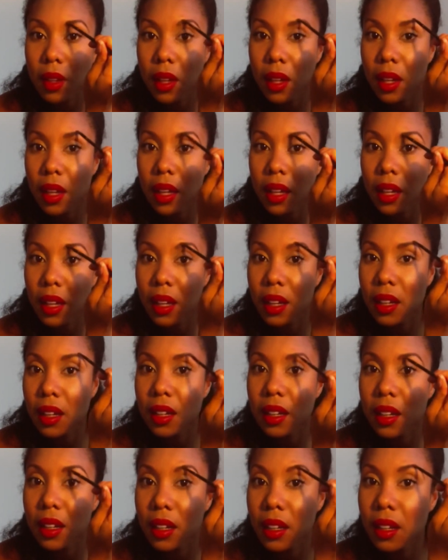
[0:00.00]

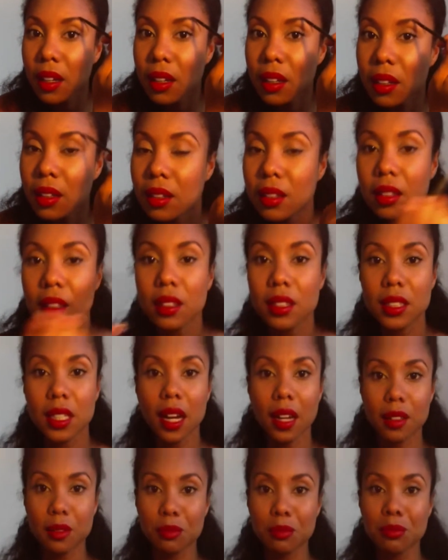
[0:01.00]
And
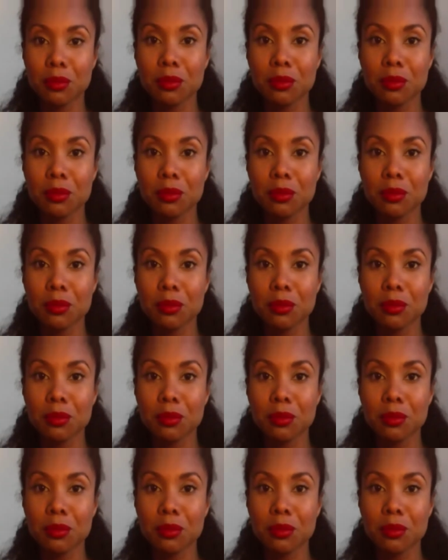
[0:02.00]
done.